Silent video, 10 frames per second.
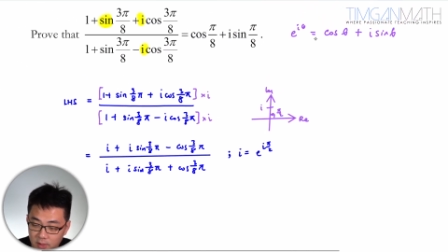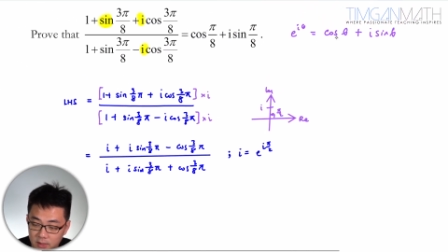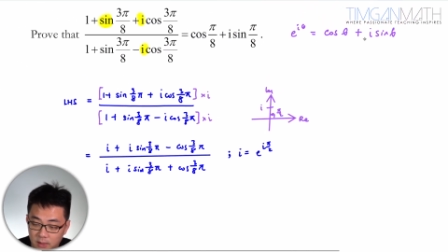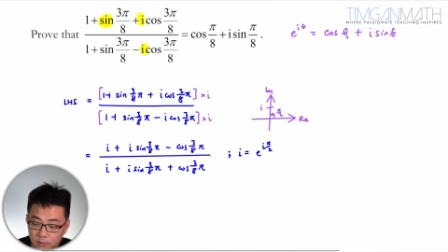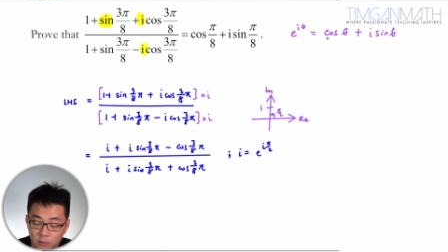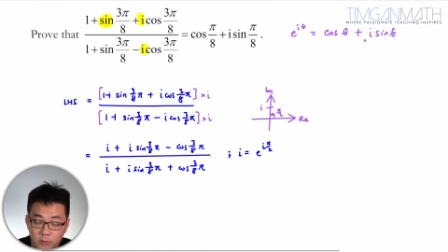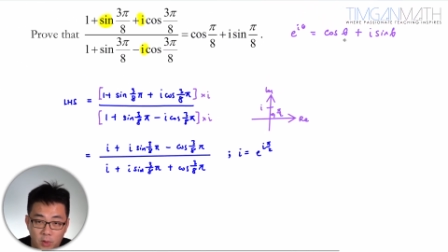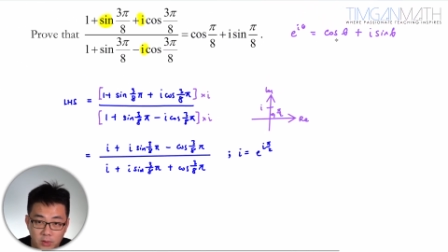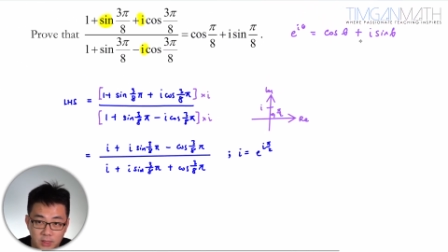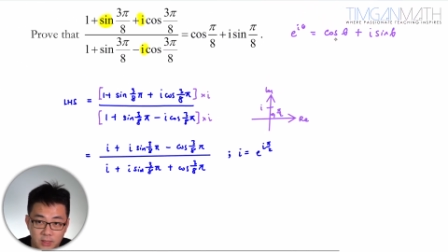These are both
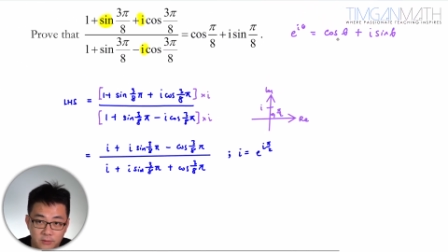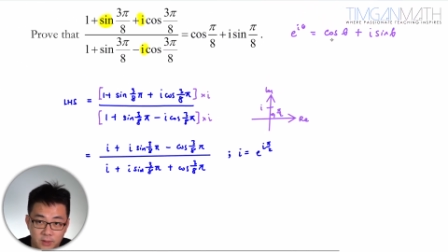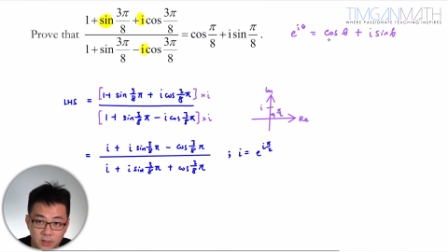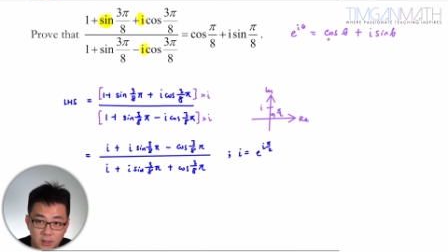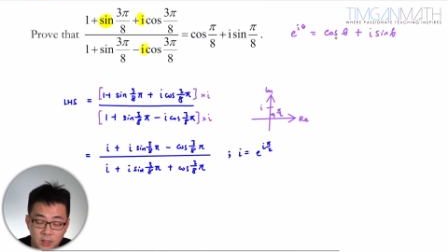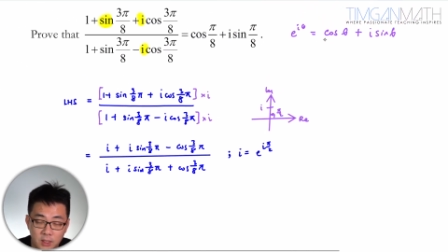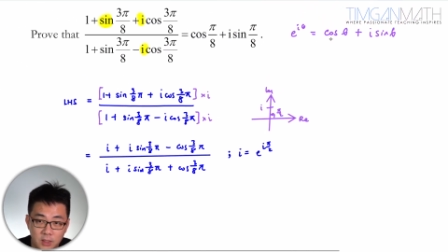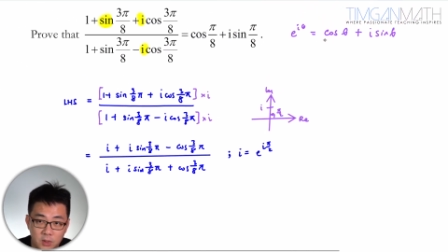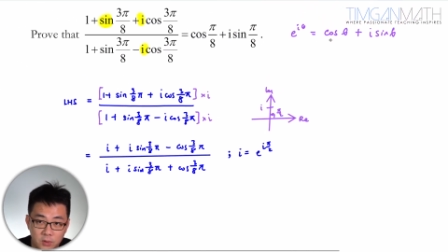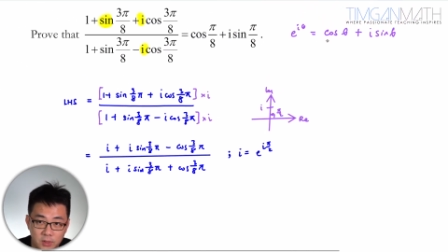positive here.
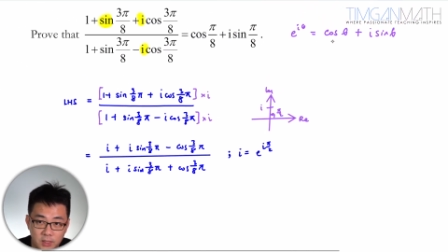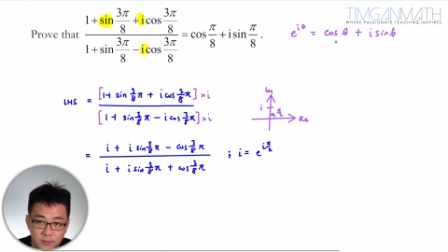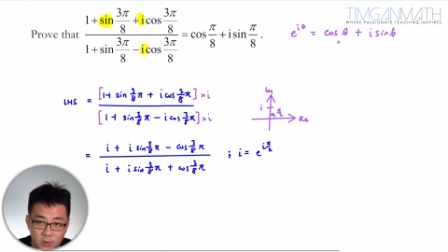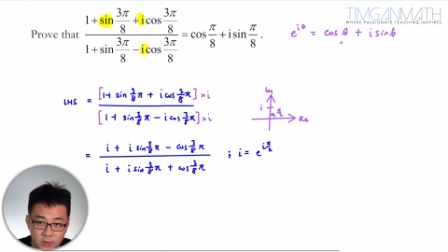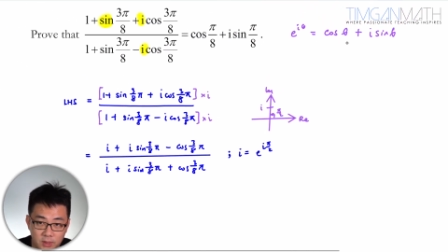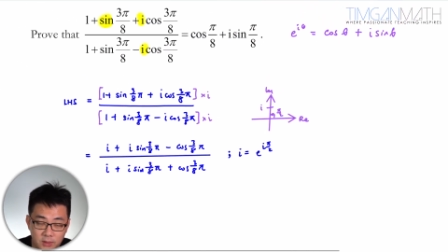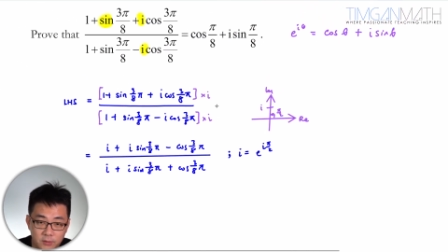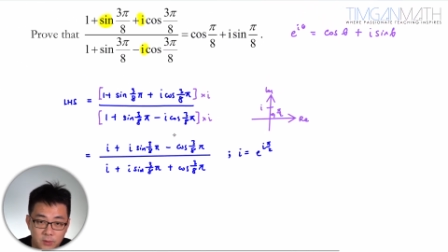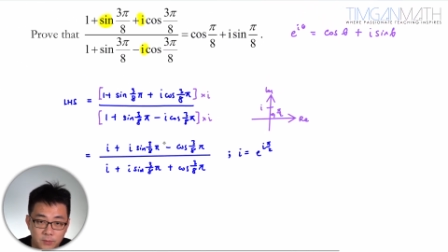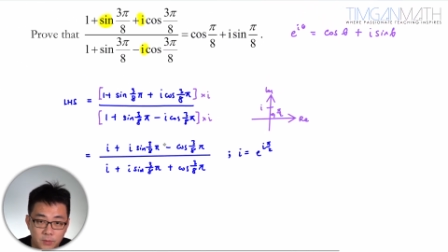The cosine is positive,
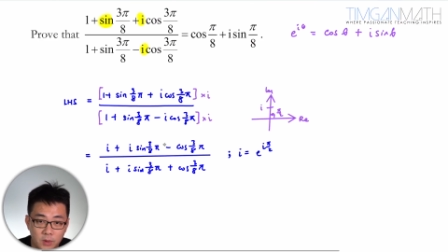so